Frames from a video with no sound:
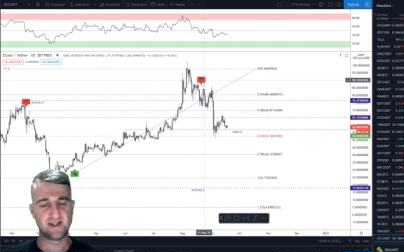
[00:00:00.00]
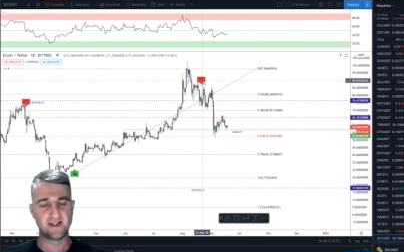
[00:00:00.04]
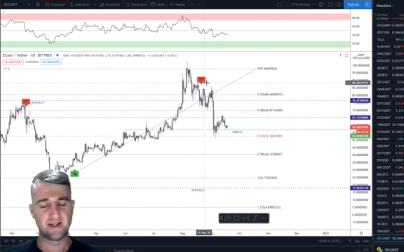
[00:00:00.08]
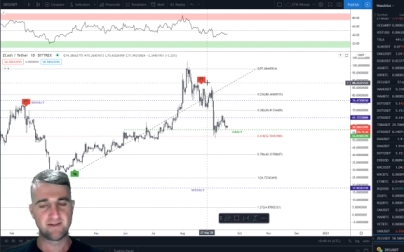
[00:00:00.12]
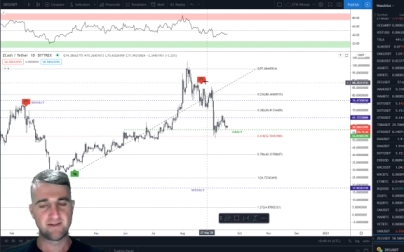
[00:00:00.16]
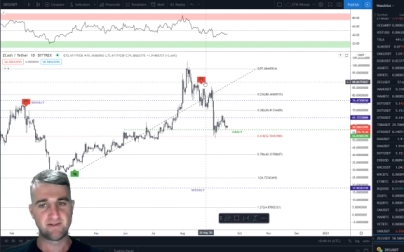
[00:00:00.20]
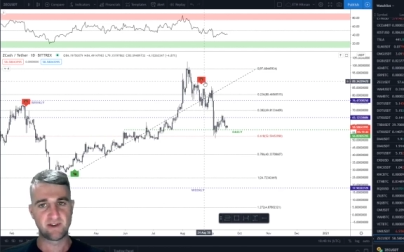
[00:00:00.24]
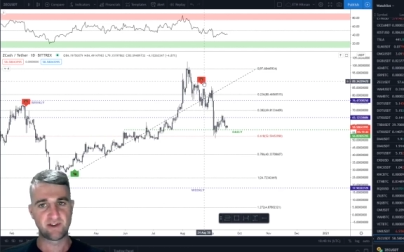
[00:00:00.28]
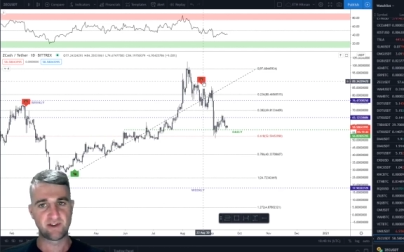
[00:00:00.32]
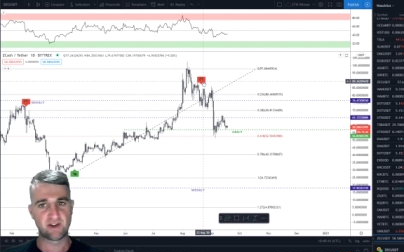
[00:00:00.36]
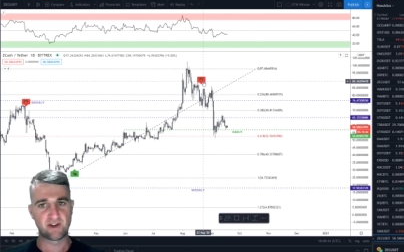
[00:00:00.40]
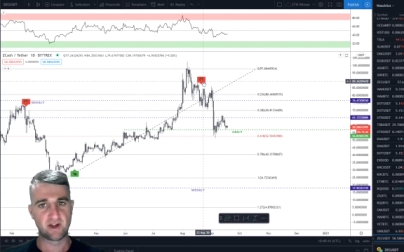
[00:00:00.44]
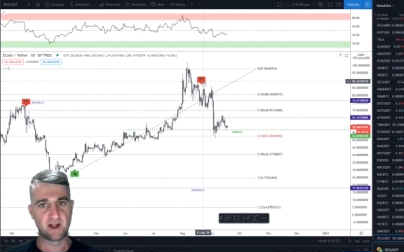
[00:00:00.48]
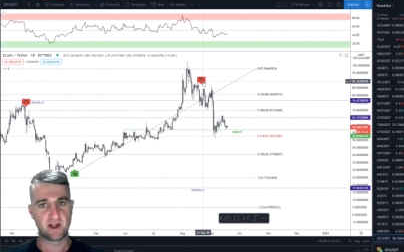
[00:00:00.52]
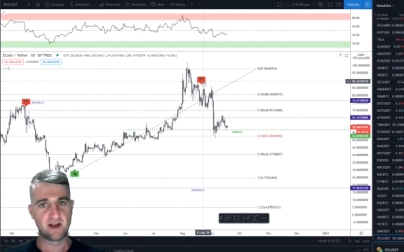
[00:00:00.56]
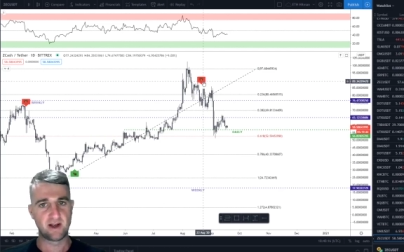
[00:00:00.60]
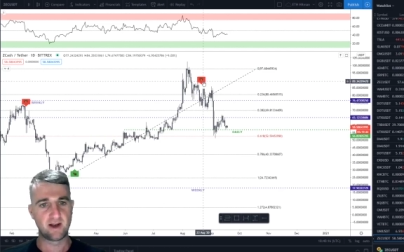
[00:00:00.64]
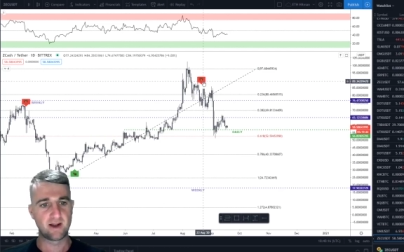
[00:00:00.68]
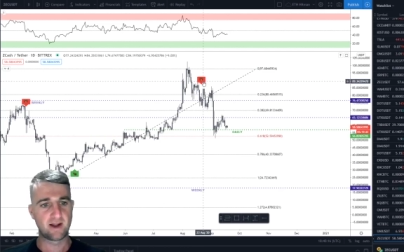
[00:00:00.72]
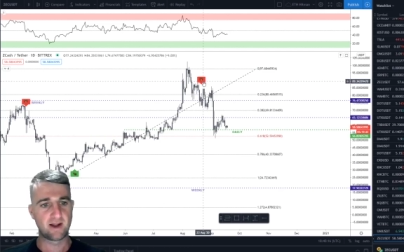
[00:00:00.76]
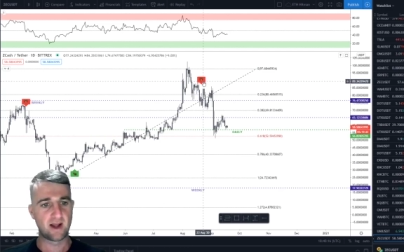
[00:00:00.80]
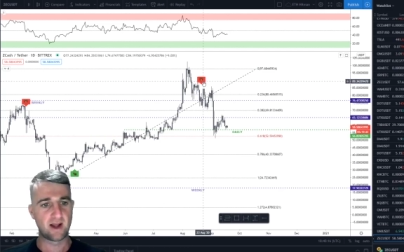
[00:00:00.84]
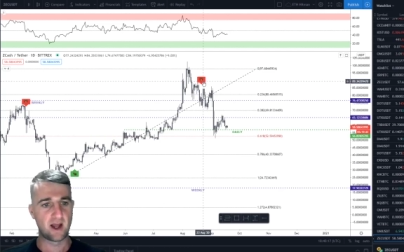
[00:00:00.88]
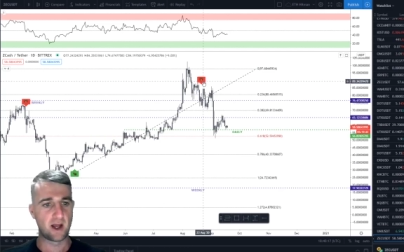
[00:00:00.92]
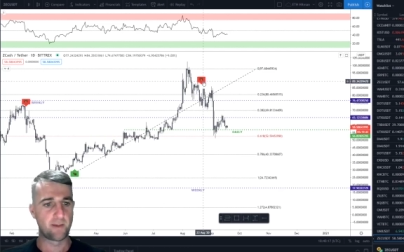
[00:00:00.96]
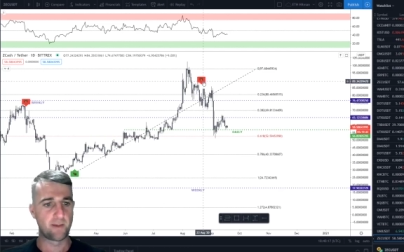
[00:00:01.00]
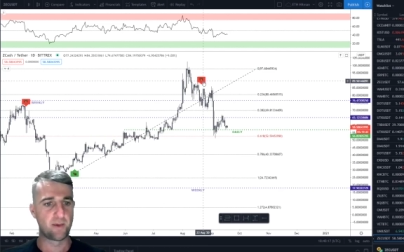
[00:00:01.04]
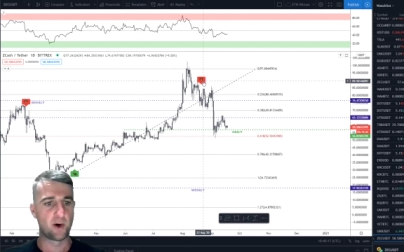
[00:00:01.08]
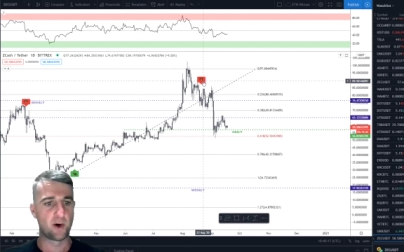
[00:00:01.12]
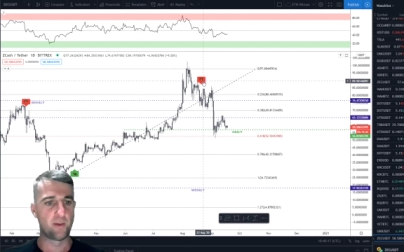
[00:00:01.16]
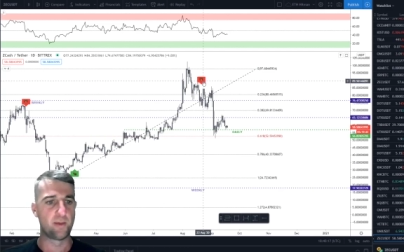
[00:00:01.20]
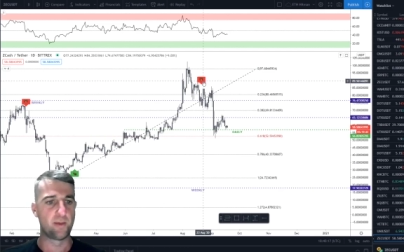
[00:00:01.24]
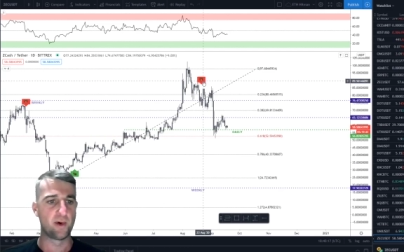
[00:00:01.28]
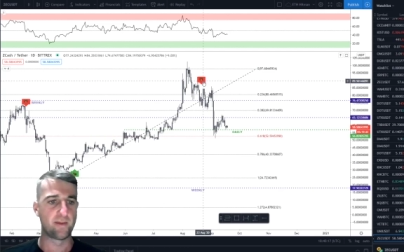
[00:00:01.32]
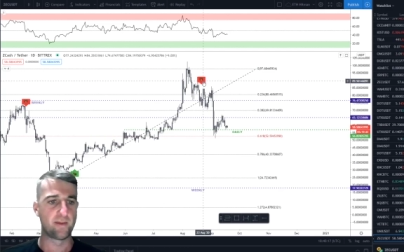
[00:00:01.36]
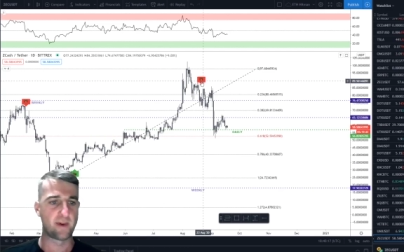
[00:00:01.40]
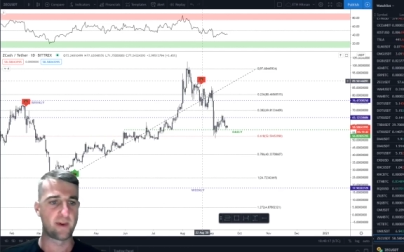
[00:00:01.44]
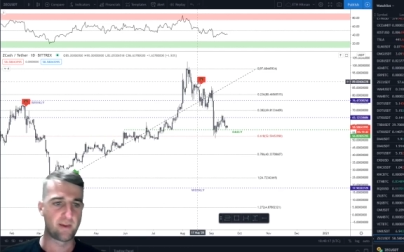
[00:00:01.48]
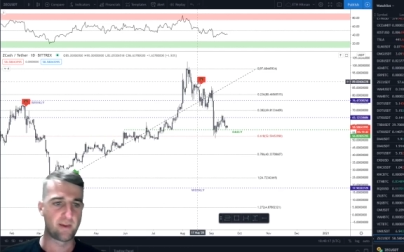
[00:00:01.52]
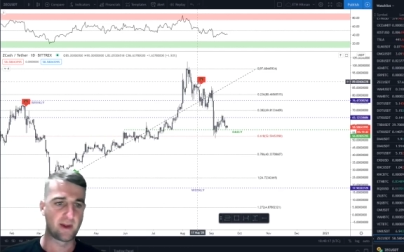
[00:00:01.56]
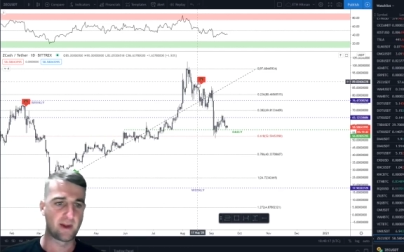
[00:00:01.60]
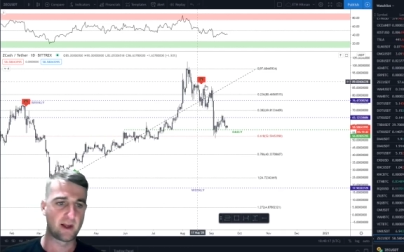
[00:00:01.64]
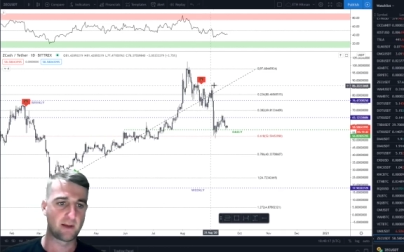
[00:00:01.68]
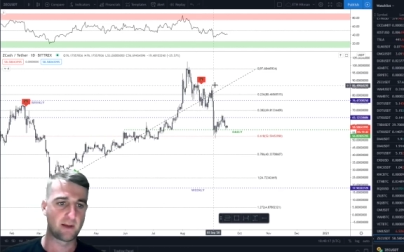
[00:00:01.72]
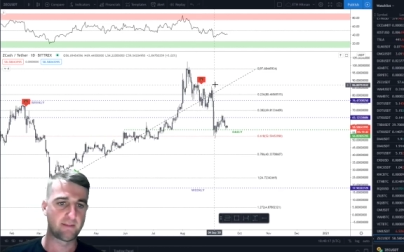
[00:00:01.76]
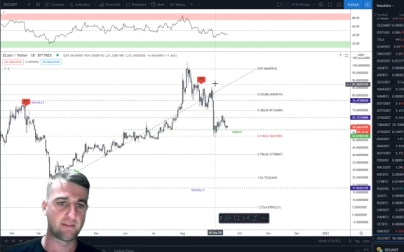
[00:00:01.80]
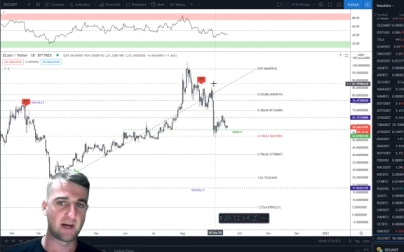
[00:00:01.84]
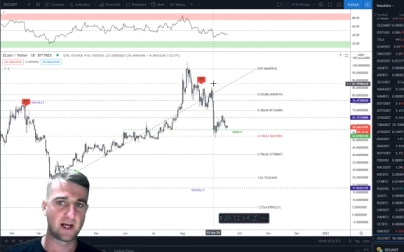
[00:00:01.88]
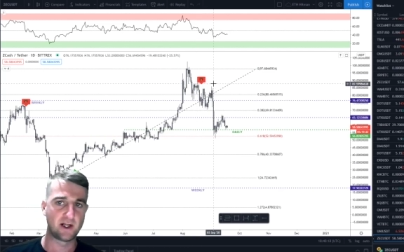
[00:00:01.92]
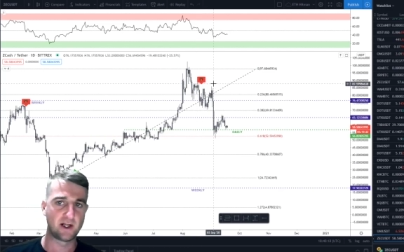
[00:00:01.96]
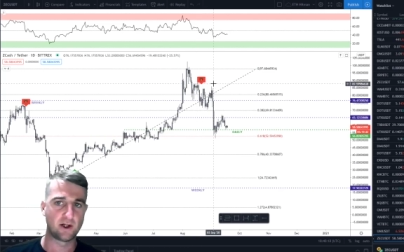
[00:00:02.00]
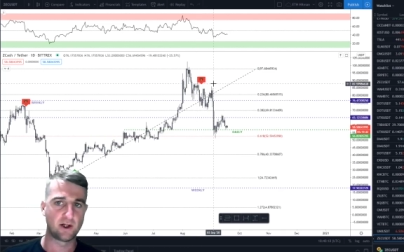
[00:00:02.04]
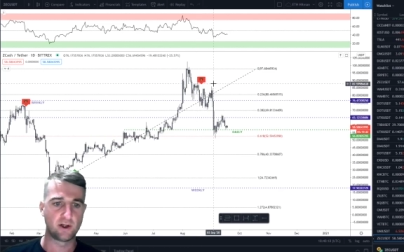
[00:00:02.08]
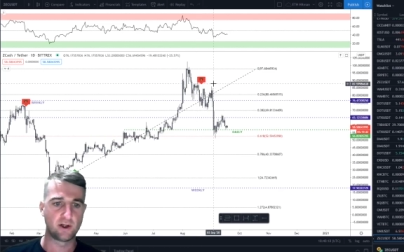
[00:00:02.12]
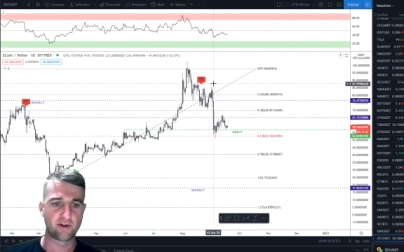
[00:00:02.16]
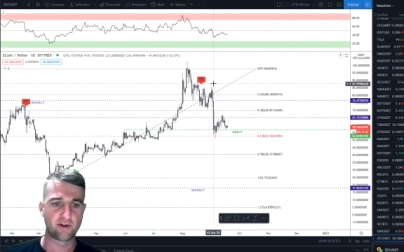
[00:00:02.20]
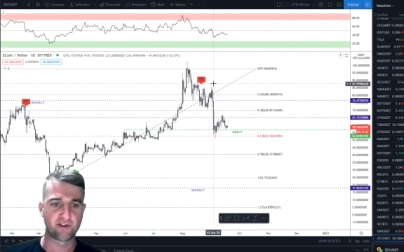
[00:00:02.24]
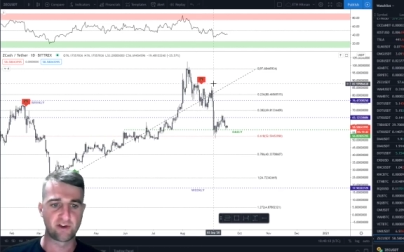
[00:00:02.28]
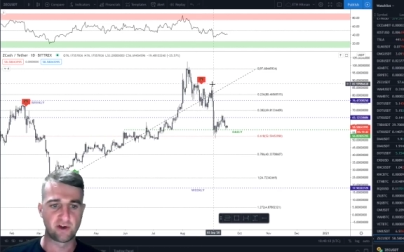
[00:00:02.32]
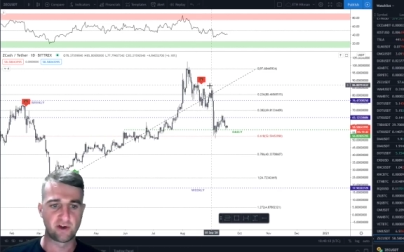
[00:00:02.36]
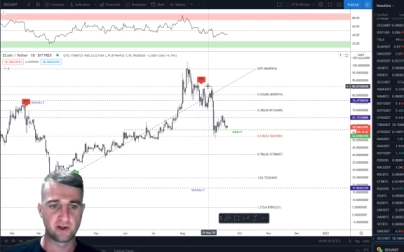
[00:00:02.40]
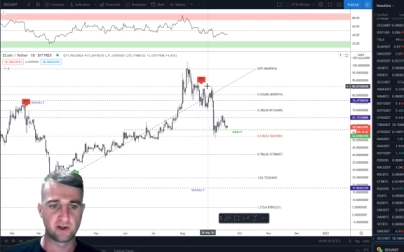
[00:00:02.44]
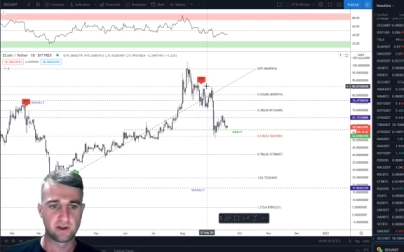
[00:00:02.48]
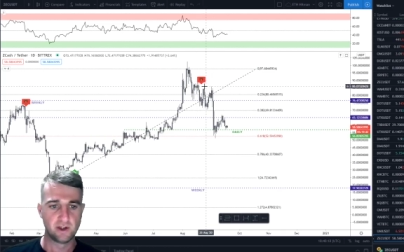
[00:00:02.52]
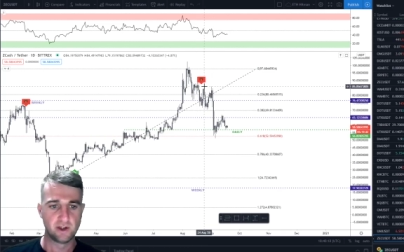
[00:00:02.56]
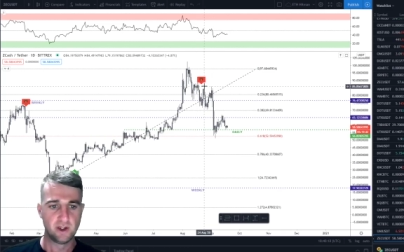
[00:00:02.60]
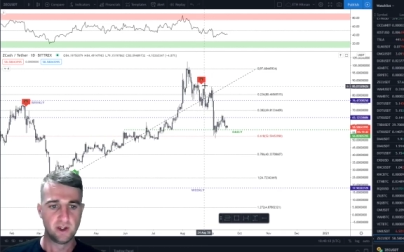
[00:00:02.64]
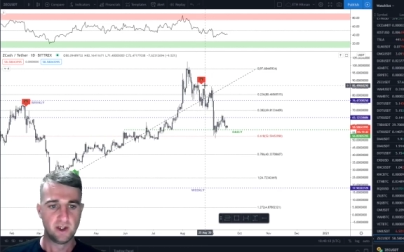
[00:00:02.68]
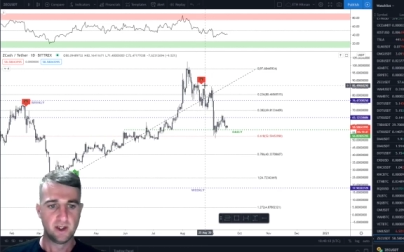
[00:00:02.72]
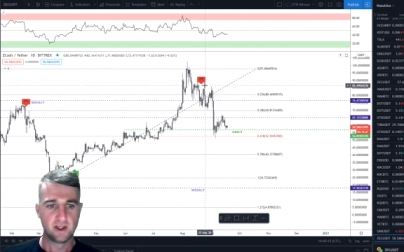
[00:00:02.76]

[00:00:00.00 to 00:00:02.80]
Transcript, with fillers: this indicator pop up. I mean, it might not last long